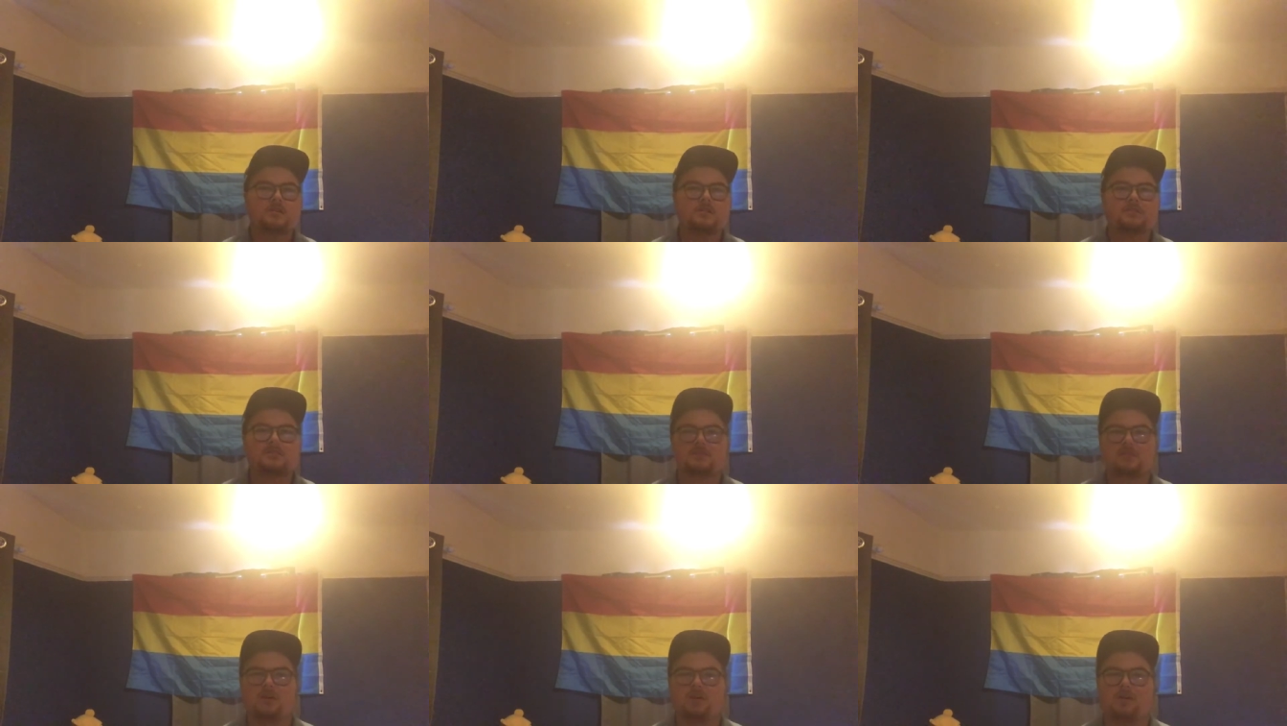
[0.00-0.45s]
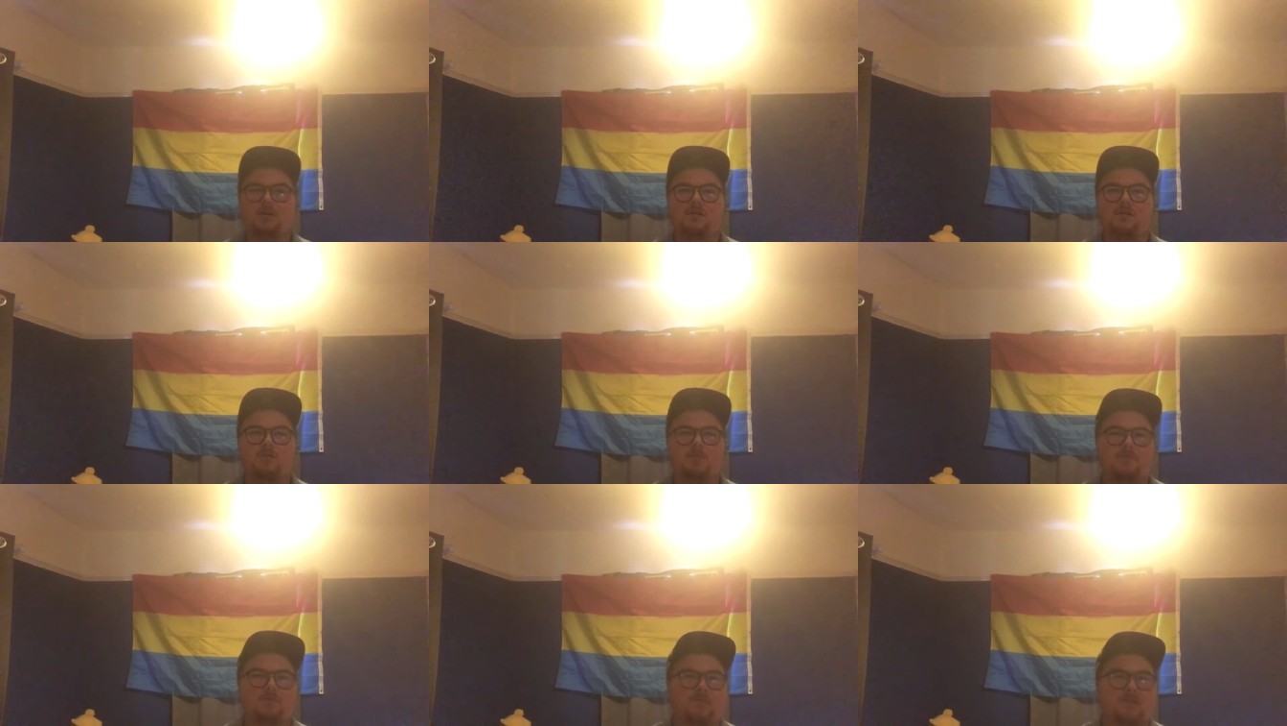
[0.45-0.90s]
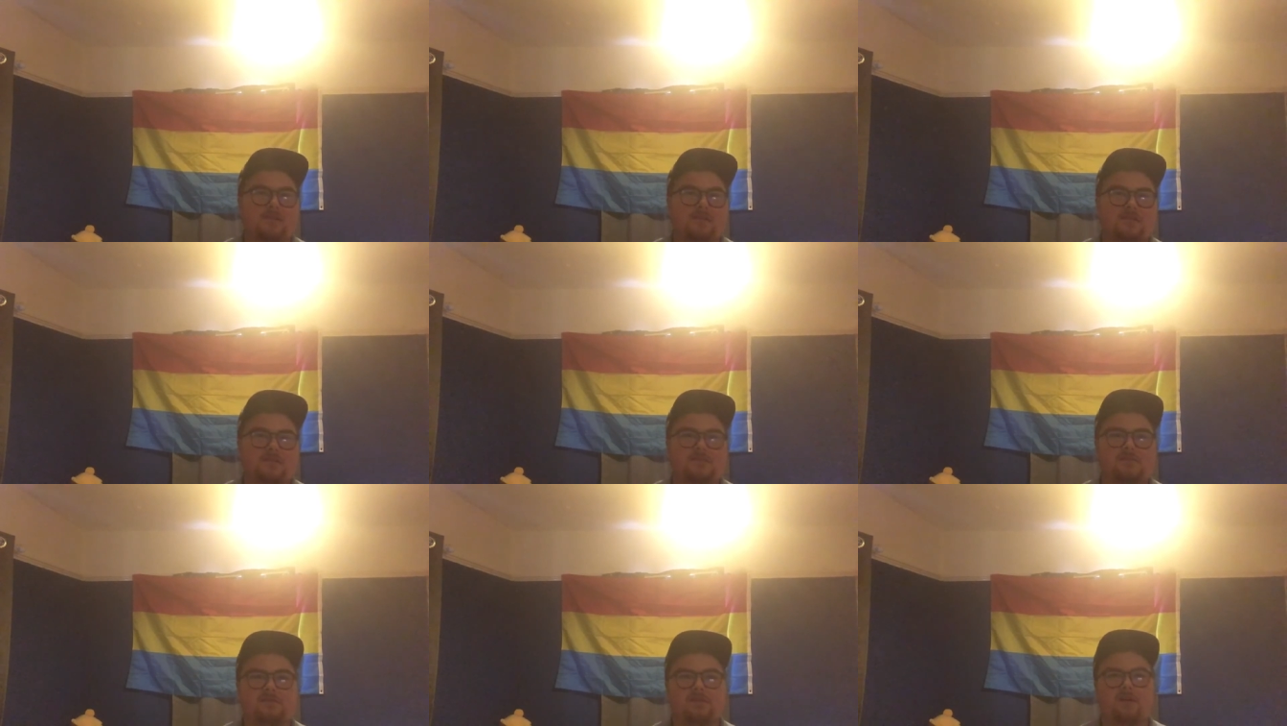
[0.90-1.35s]
someone,
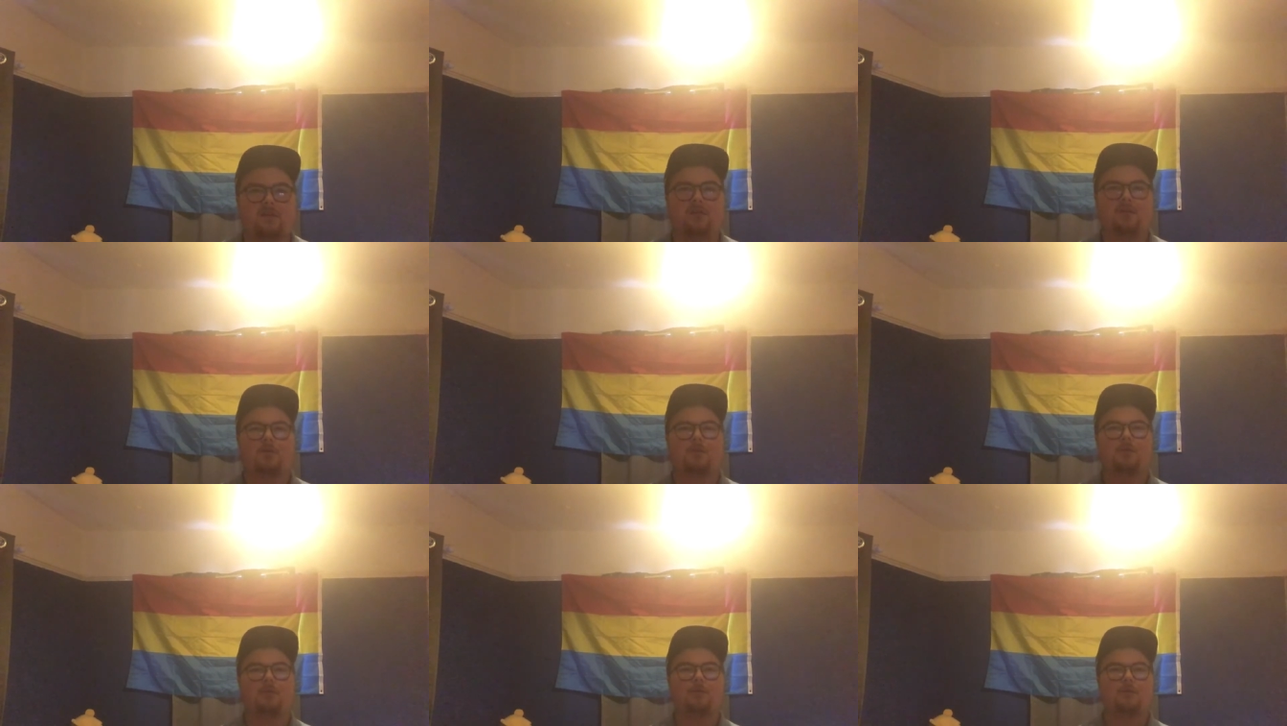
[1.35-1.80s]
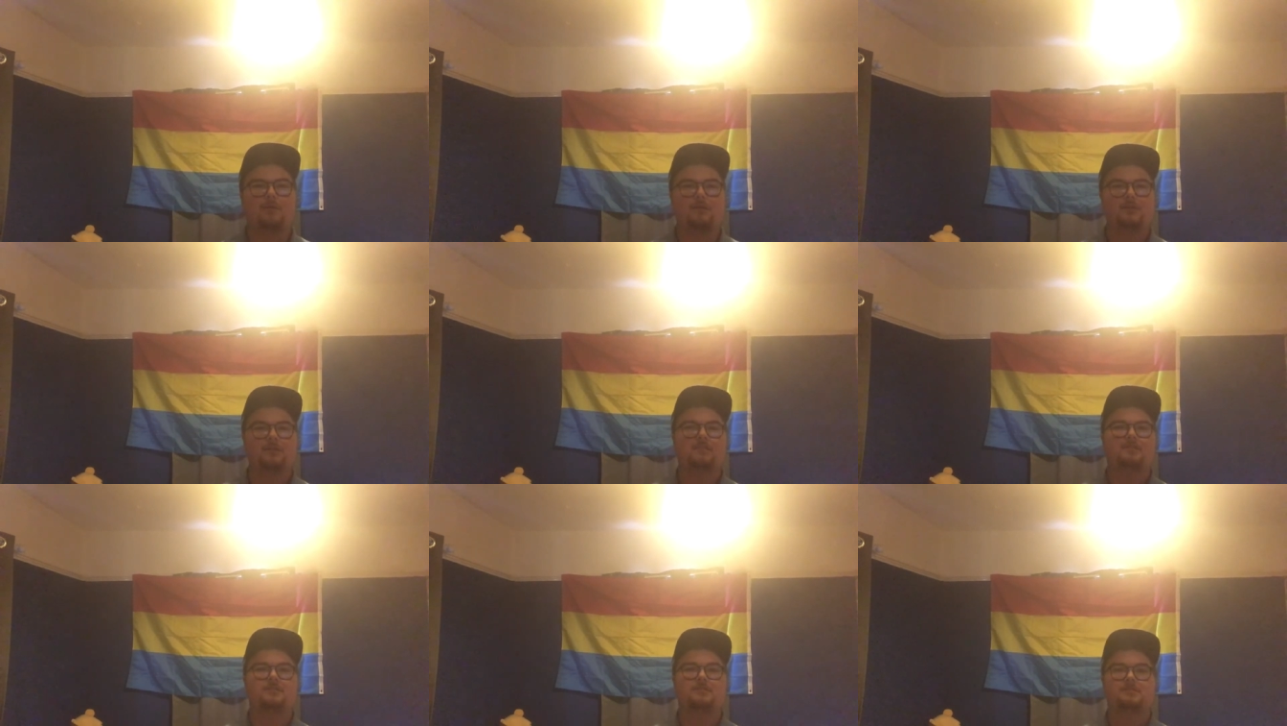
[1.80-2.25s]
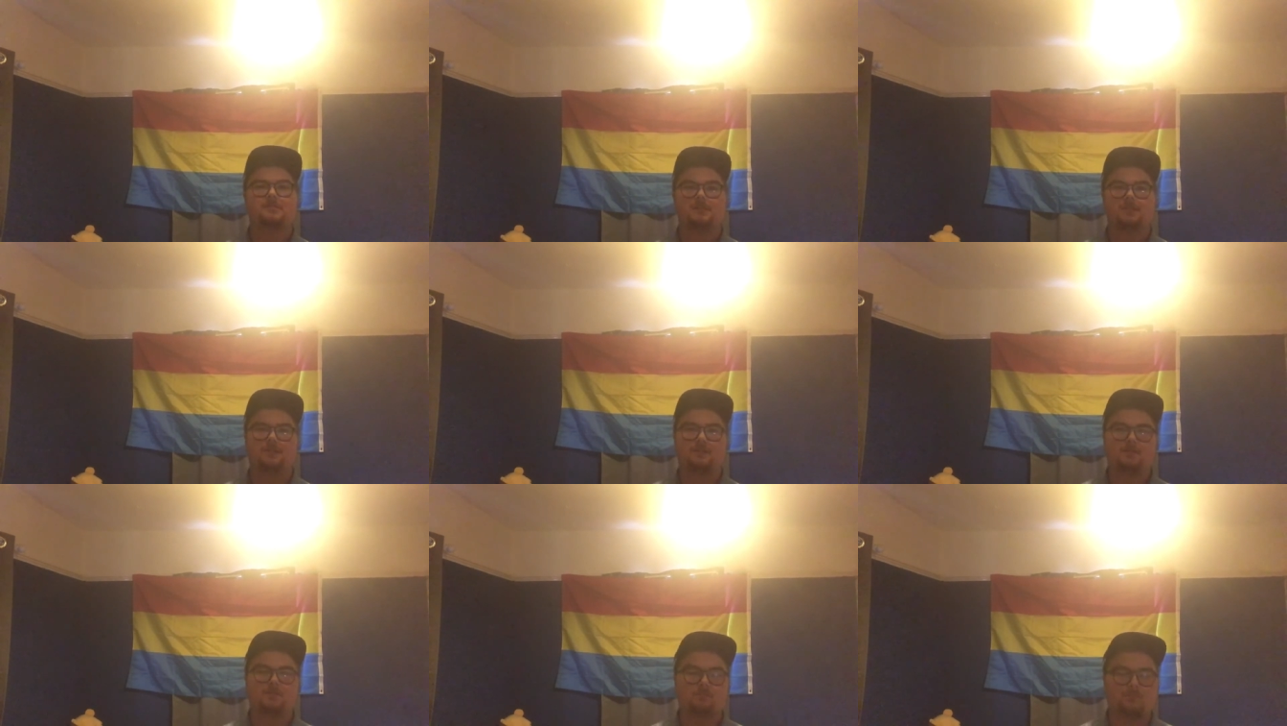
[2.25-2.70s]
someone,
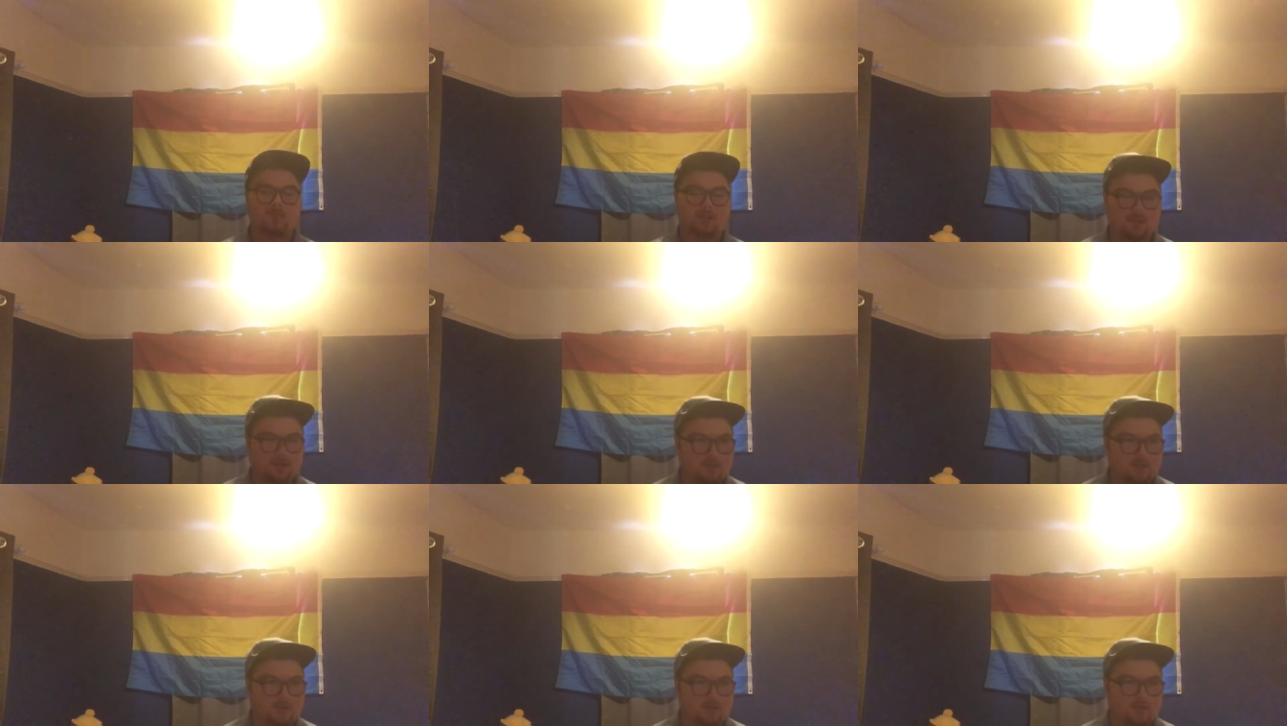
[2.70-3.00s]
someone.